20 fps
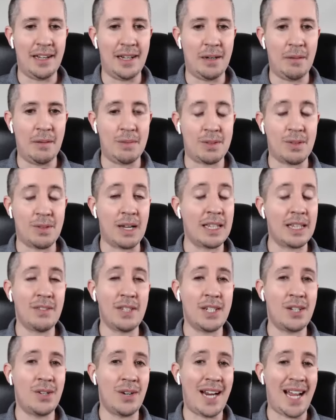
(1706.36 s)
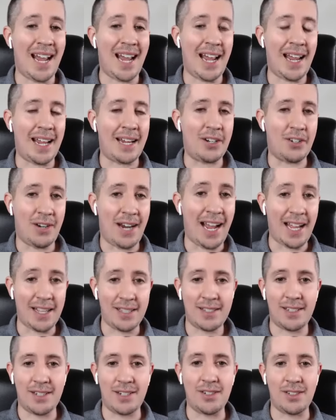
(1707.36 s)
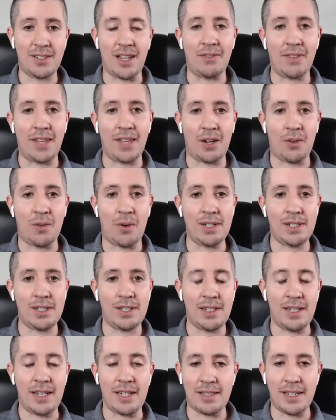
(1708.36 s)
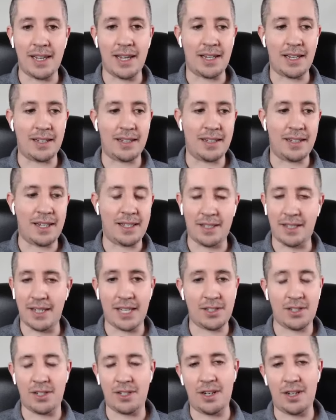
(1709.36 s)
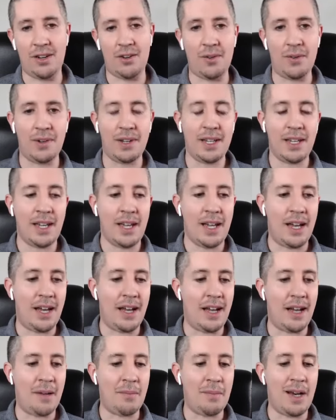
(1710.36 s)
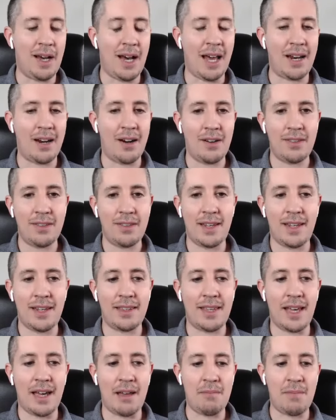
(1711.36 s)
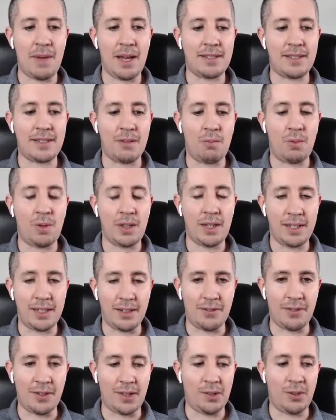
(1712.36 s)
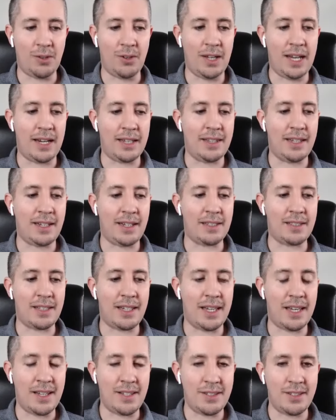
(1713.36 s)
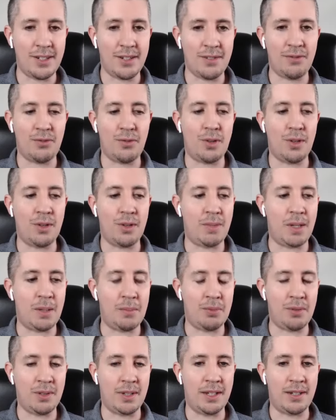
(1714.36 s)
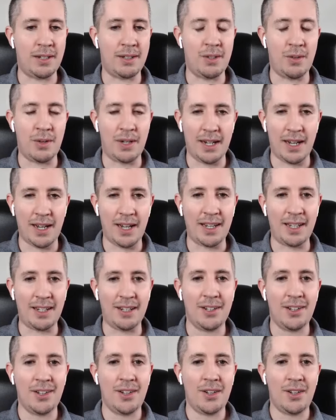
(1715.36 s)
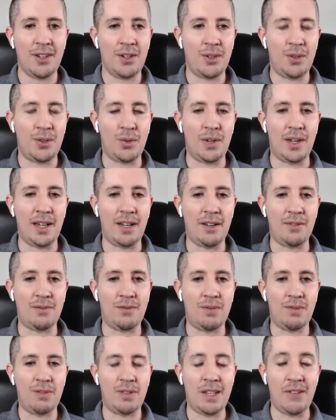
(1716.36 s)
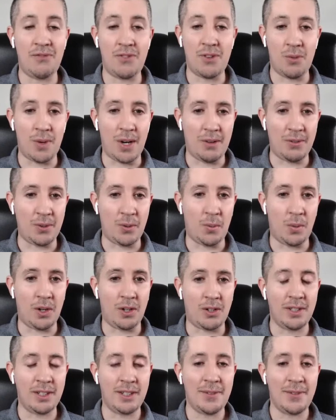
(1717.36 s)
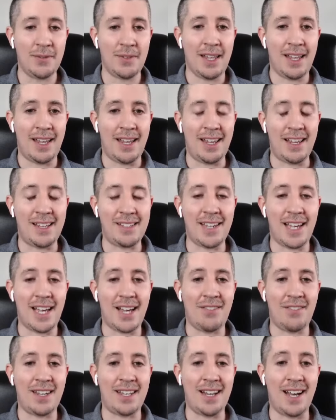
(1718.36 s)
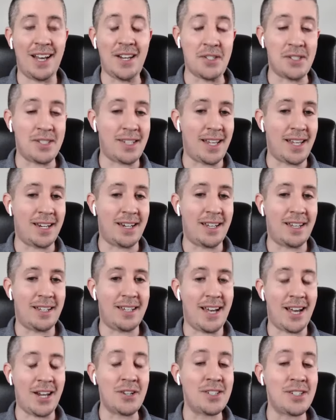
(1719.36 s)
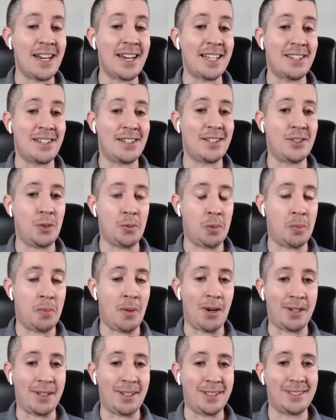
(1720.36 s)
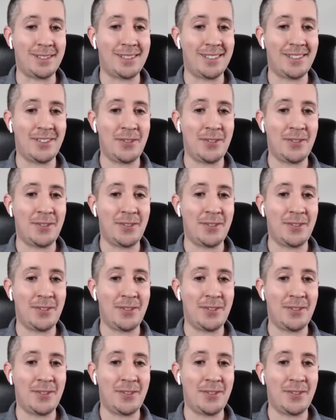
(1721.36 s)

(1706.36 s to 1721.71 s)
So I love that you're asking yourself that question and saying either yes or no. Another thing that makes it really difficult, and I think it's easier for people like you and I who have lived around the world, is having an understanding of the global markets.